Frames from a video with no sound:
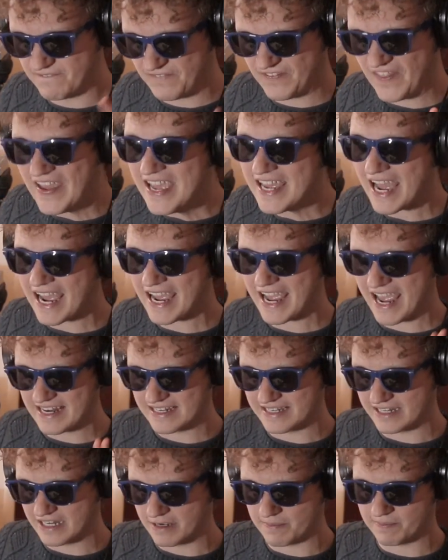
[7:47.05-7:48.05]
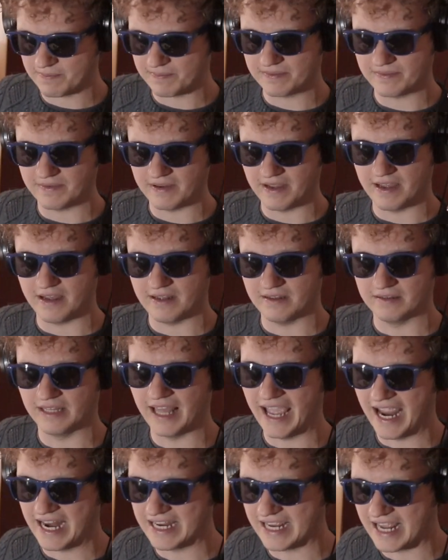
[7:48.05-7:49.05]
think I ended up
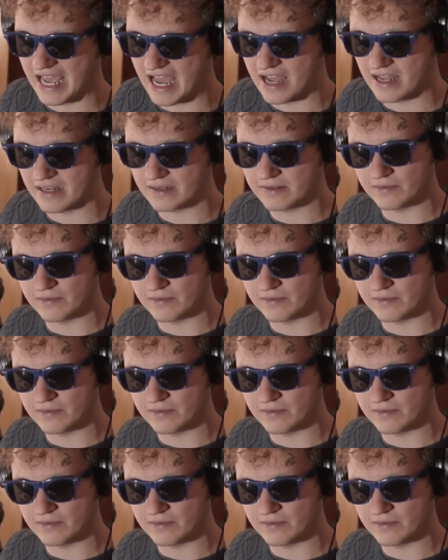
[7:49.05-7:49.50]
landing on,